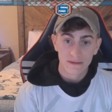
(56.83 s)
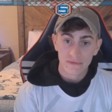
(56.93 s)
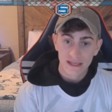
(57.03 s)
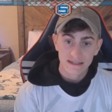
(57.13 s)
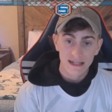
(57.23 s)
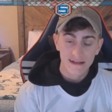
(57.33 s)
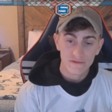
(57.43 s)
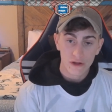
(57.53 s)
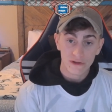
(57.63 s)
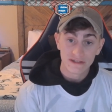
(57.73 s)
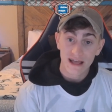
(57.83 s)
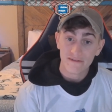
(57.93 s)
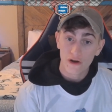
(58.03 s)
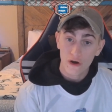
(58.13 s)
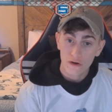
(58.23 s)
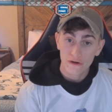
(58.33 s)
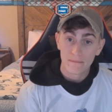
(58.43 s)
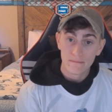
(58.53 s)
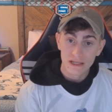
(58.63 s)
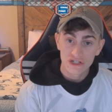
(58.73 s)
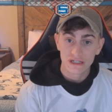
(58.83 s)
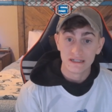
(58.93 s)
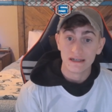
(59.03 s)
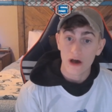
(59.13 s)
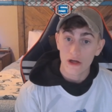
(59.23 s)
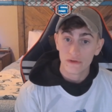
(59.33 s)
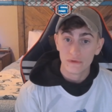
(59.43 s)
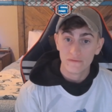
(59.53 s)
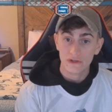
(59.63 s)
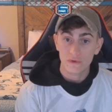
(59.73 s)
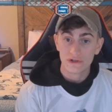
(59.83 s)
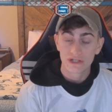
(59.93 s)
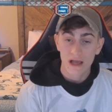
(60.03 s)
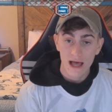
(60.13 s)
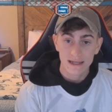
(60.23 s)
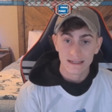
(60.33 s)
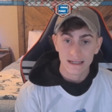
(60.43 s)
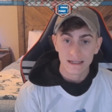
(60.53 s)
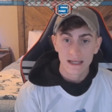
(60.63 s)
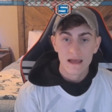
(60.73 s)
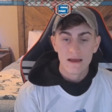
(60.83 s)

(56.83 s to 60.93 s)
some things that I've noticed I've heard mentioned in other reviewers' content,